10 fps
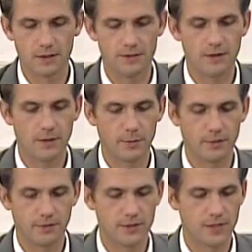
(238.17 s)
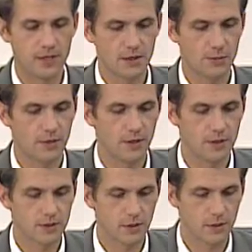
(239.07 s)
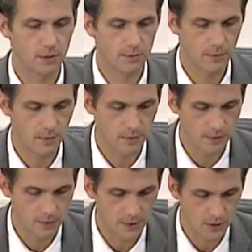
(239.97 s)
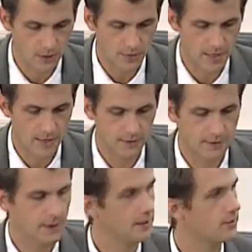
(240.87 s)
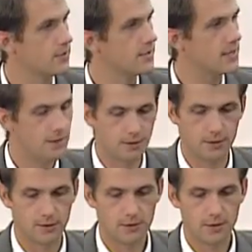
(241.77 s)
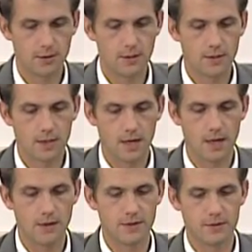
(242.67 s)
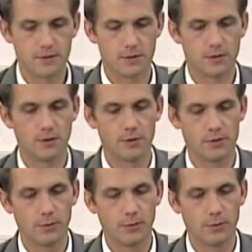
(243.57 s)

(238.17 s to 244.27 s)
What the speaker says: the development of this next one, I think it's going to be called Alexander Cellar. There was a